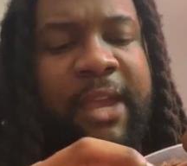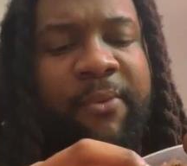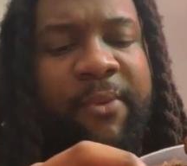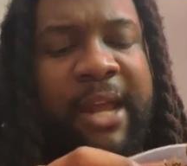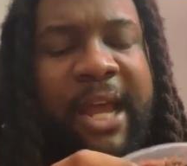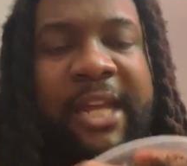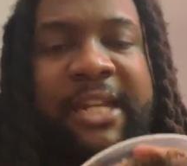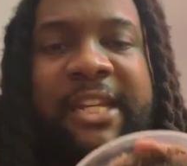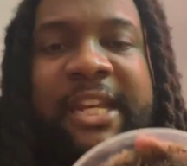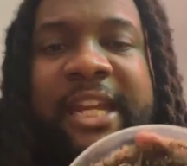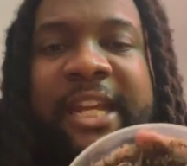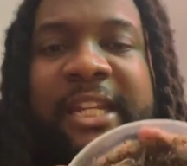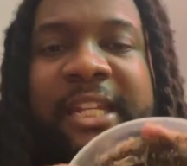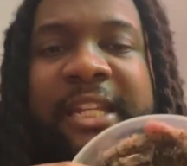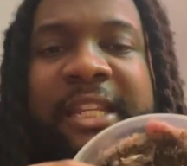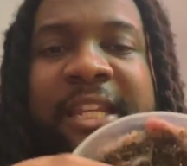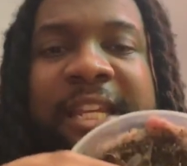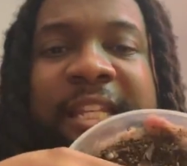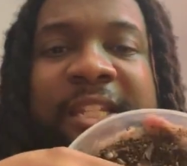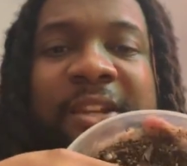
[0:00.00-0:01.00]
And when I dig
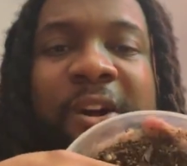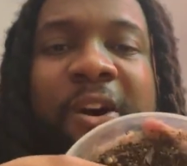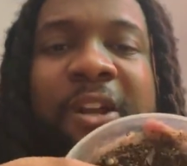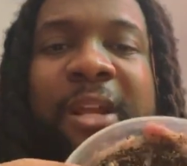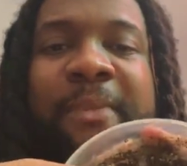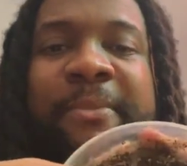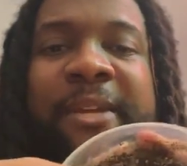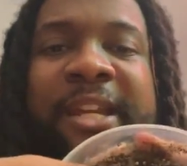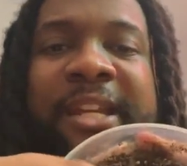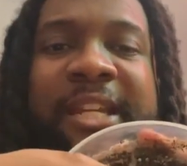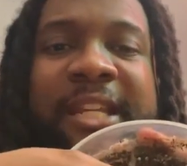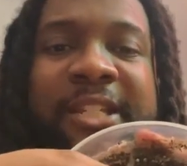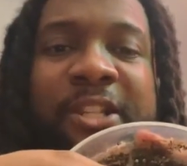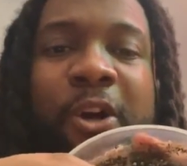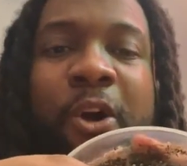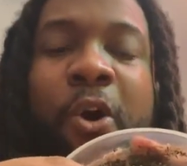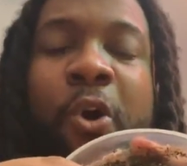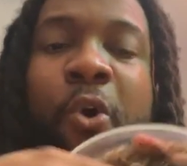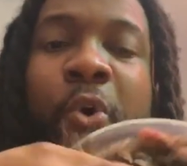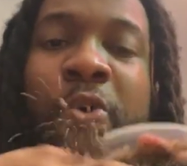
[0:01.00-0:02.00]
into this, all I'm getting
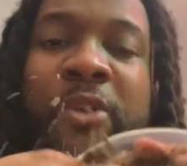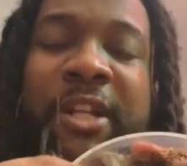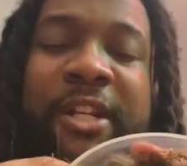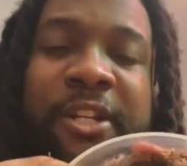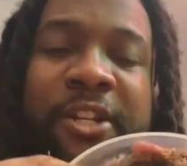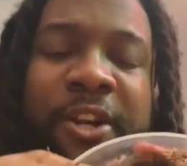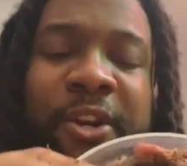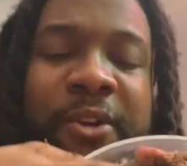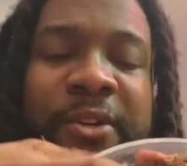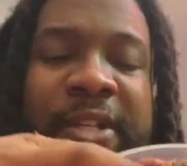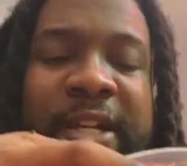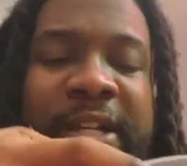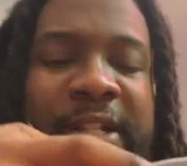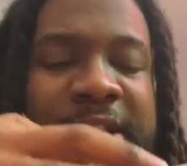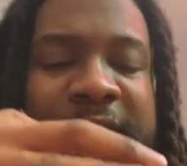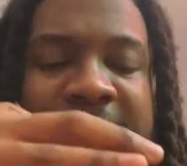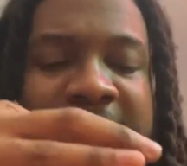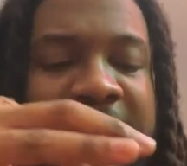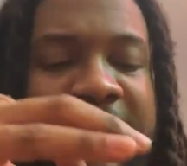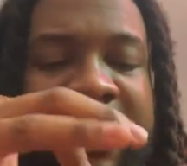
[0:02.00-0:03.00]
is a hole in dirt.
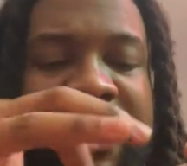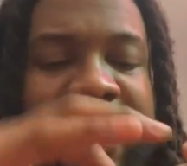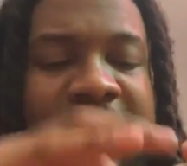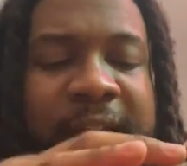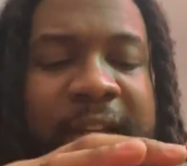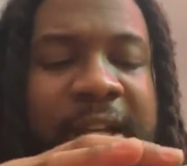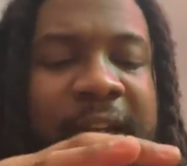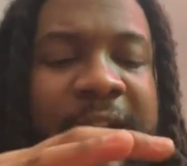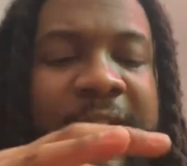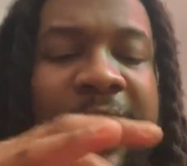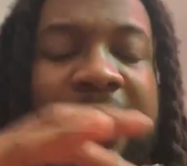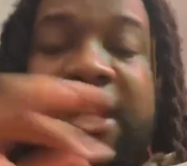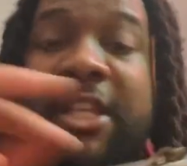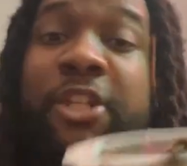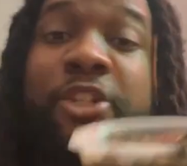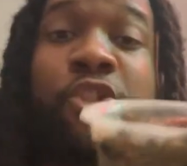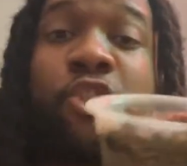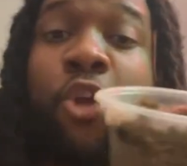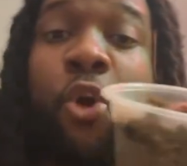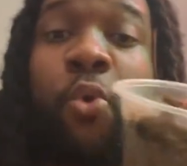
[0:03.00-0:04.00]
There's nothing
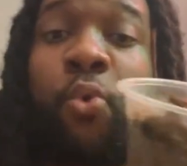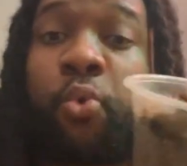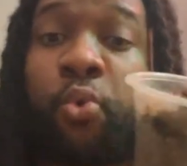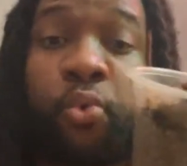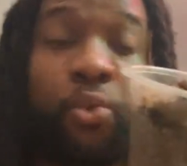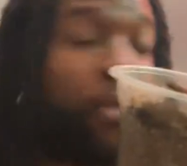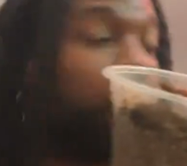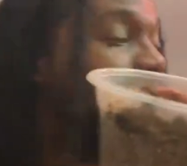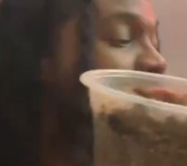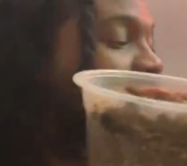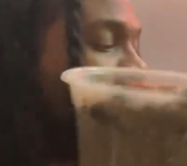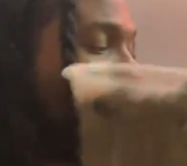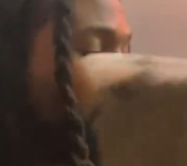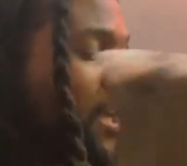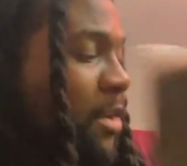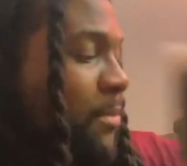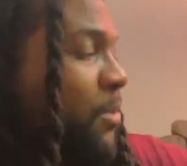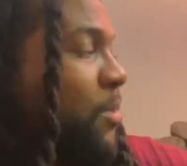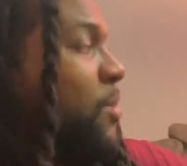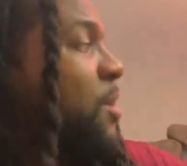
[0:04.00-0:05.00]
there's no root
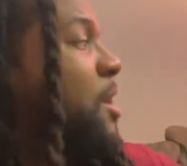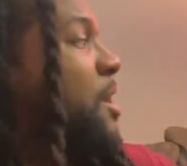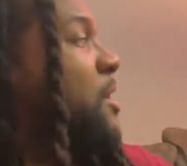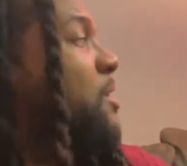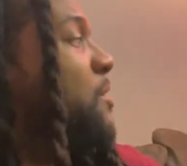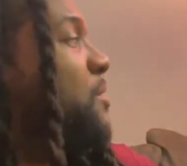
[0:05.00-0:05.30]
available.